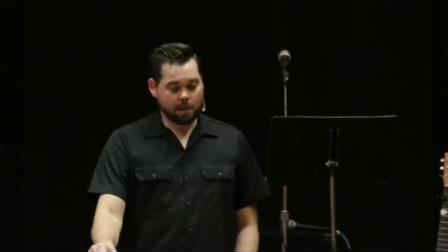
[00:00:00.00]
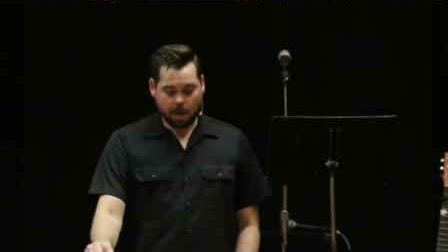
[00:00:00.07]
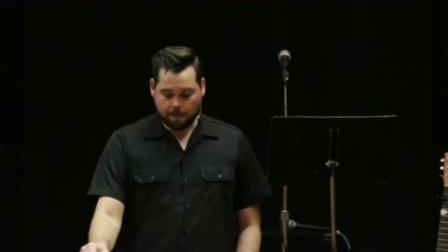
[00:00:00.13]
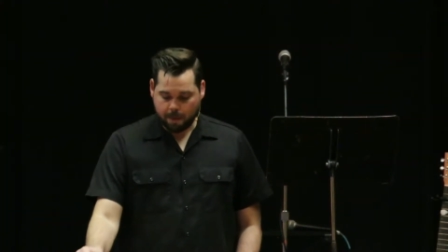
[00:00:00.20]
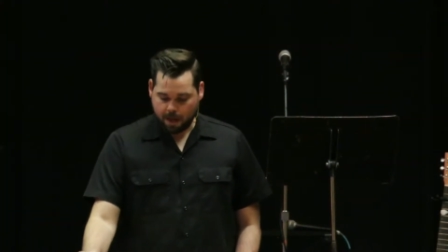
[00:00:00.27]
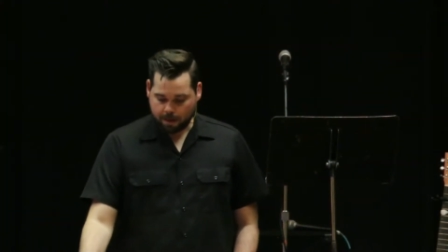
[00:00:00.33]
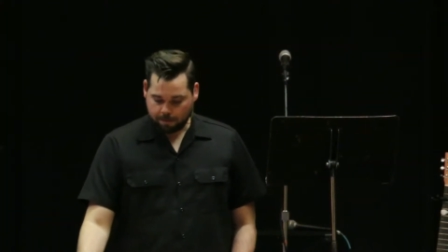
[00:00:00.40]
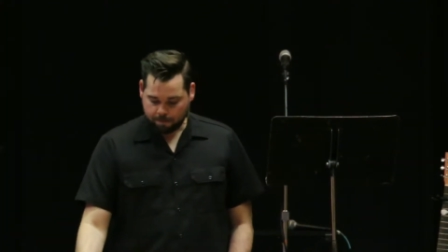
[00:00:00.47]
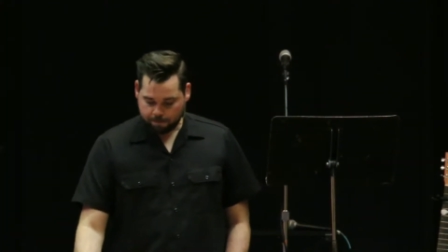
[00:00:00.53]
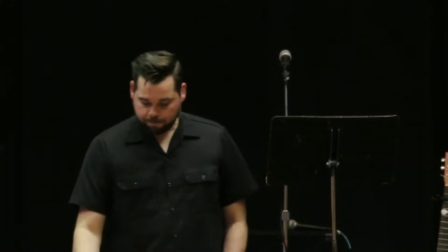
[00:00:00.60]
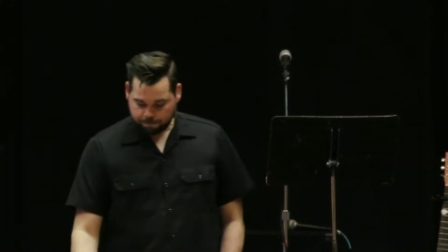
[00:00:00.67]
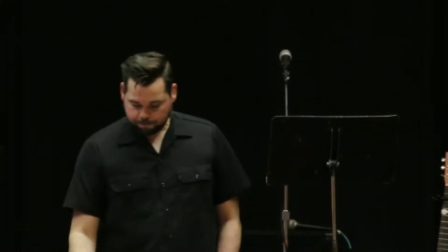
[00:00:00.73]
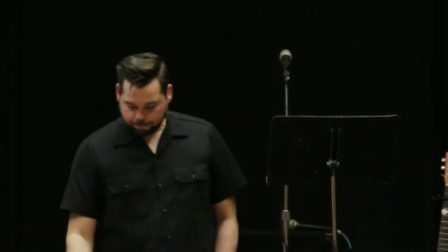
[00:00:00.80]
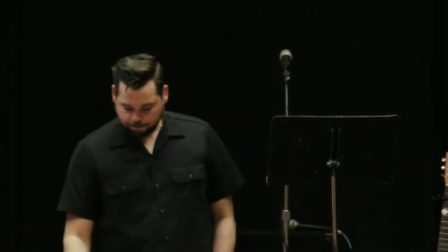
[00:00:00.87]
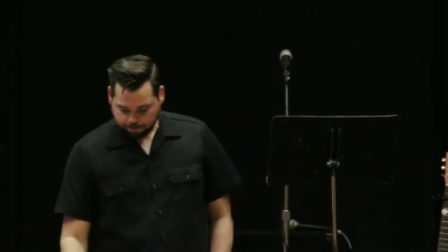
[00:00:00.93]
Amen? Amen.
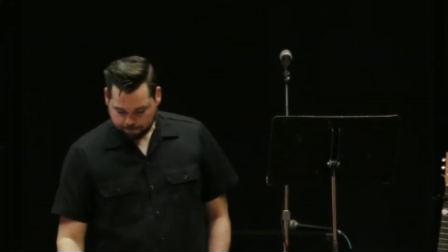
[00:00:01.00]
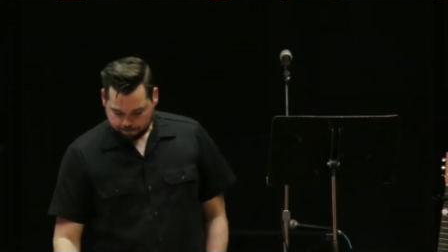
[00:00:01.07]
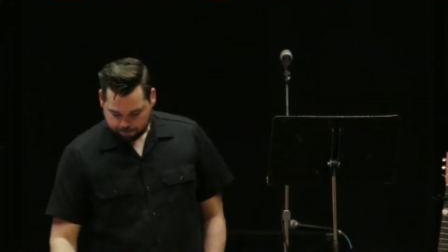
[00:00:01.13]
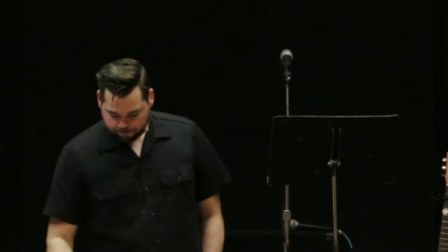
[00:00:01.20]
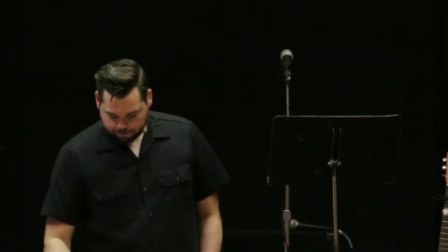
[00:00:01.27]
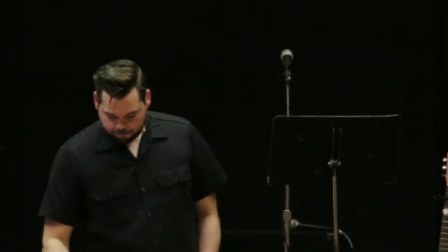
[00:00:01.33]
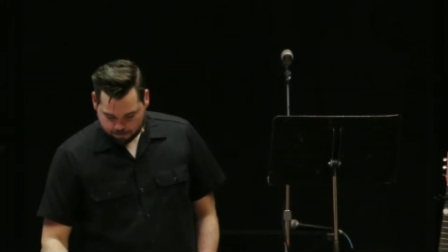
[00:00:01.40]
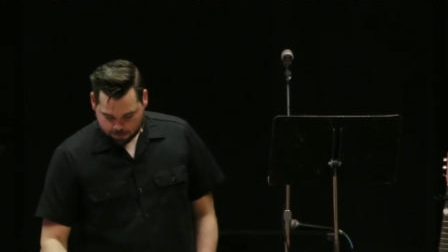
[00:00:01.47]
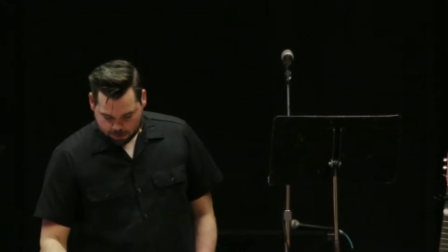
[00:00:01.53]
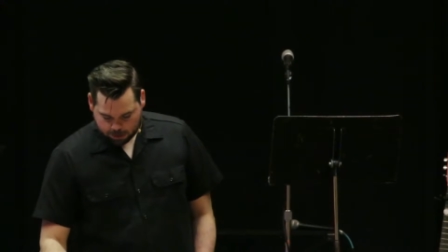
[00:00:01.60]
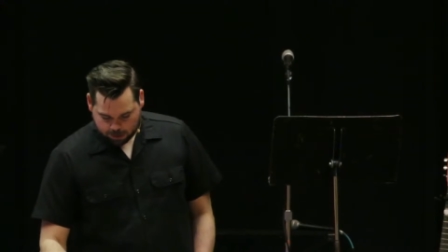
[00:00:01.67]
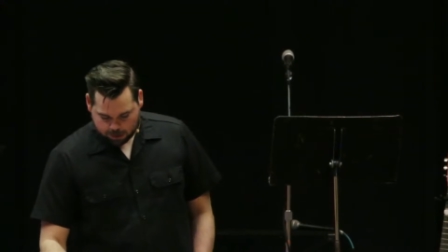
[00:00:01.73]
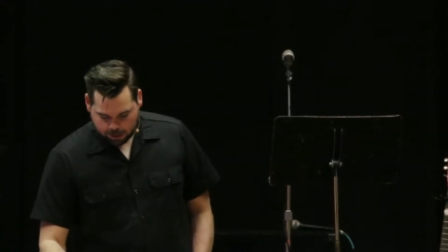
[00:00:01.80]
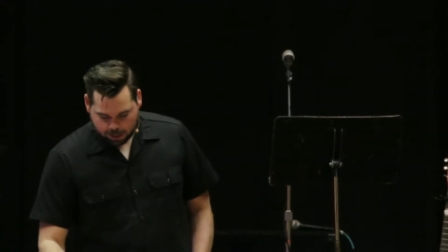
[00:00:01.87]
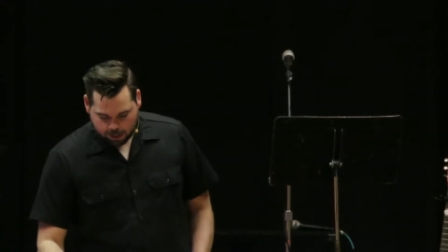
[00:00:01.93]

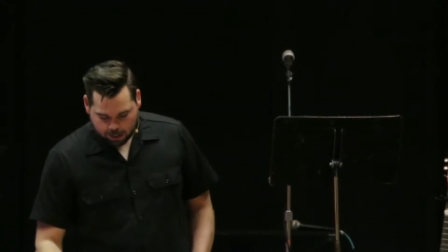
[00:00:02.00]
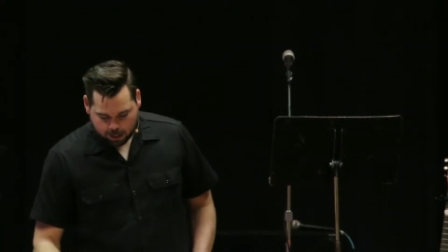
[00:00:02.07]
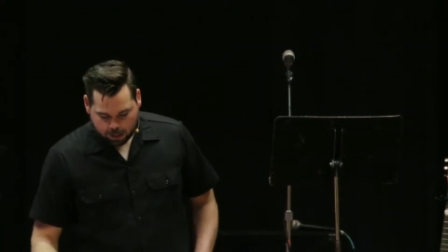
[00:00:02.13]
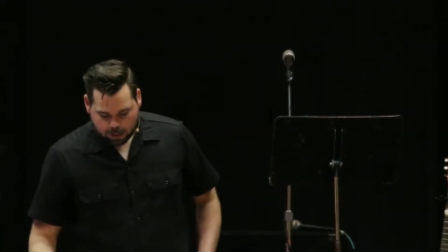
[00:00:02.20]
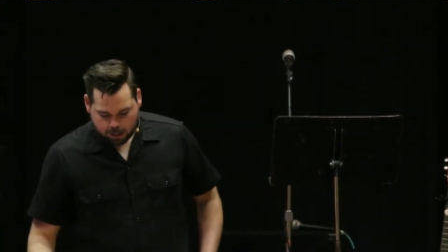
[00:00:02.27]
See,